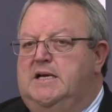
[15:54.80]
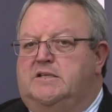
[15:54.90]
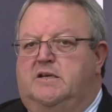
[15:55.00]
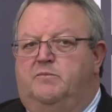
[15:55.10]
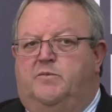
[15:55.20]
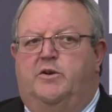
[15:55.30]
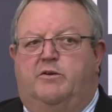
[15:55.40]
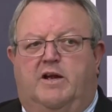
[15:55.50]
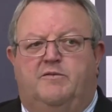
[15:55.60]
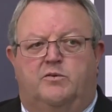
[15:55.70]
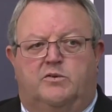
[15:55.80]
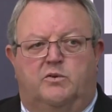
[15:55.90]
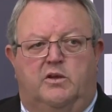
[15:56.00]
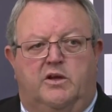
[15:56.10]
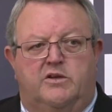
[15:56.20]
So I'm very grateful to
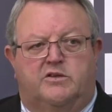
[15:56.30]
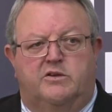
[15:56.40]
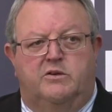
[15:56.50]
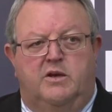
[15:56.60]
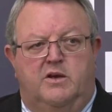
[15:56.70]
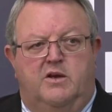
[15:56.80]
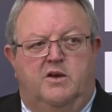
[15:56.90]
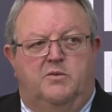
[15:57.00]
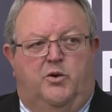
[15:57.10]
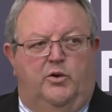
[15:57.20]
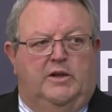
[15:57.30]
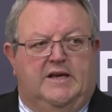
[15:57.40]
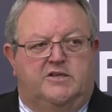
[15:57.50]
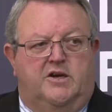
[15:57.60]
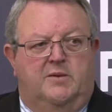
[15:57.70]
all those who put all
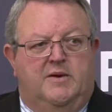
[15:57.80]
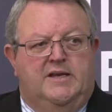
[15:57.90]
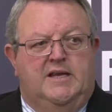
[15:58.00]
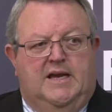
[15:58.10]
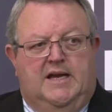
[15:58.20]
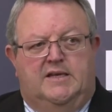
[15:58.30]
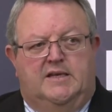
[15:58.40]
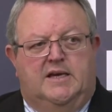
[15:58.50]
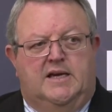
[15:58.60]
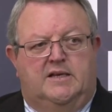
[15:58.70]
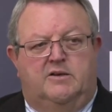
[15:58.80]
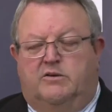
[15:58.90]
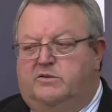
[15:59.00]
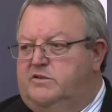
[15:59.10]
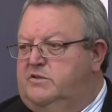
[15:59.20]
that time in and
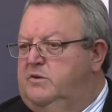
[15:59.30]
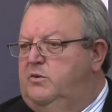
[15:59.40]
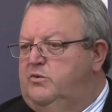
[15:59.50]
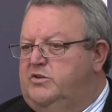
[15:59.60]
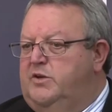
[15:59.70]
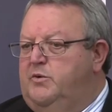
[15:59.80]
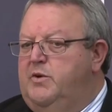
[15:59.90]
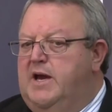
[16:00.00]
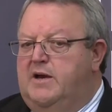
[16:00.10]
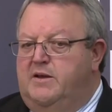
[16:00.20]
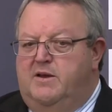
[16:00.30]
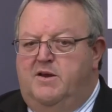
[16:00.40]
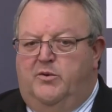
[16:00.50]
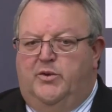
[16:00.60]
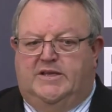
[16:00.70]
got us also to where we are.
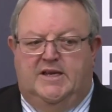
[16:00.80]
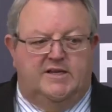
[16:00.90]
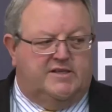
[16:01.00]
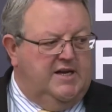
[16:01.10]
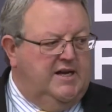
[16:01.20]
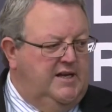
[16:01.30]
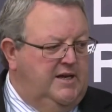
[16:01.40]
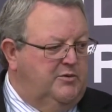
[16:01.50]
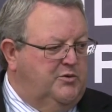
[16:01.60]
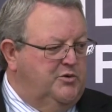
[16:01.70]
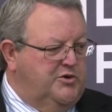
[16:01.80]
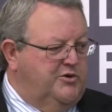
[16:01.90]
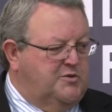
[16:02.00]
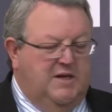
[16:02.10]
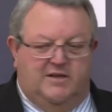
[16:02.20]
We tend to stand here, with all due
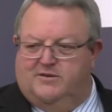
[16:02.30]
respect